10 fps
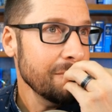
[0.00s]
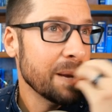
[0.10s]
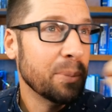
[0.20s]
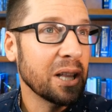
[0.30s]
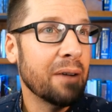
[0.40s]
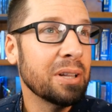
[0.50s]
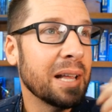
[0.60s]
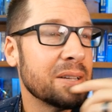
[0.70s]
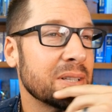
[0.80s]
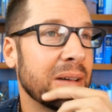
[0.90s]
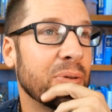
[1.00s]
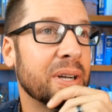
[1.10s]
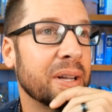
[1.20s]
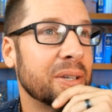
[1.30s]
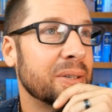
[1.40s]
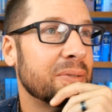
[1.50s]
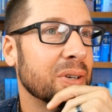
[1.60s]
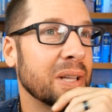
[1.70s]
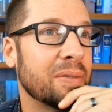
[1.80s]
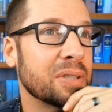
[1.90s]
Beloved, let us love one another, for
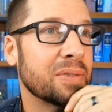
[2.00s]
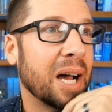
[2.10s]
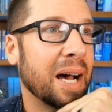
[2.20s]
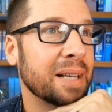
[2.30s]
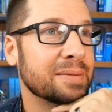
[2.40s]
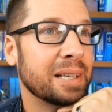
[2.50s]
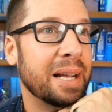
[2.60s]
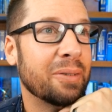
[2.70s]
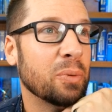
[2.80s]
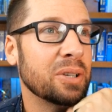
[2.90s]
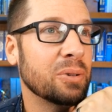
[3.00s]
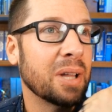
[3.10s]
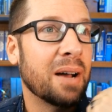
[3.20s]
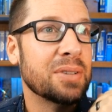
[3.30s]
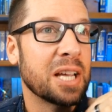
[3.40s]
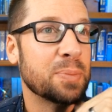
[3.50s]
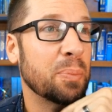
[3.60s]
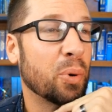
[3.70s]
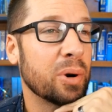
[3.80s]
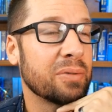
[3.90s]
love is of God, and everyone who loves has been
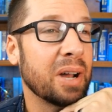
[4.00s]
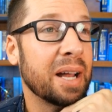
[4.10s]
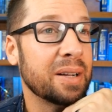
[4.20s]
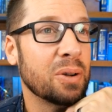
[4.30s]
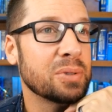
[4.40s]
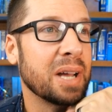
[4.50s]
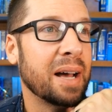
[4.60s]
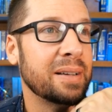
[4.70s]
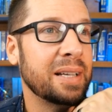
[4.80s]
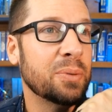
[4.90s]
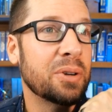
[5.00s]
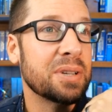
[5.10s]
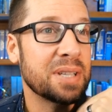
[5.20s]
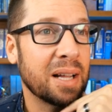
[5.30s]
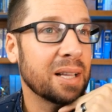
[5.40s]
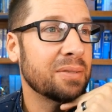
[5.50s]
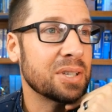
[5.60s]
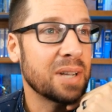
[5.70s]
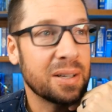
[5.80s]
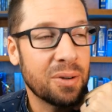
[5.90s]
born of God and knows God. Anyone who does not love does
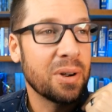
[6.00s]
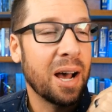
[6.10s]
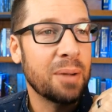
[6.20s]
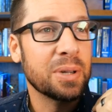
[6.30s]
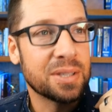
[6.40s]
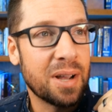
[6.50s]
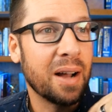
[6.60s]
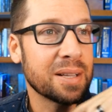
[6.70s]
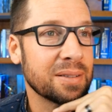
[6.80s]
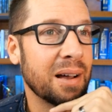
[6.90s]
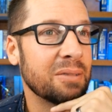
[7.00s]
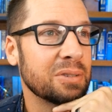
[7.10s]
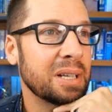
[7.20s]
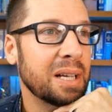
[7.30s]
not know God, because God is love.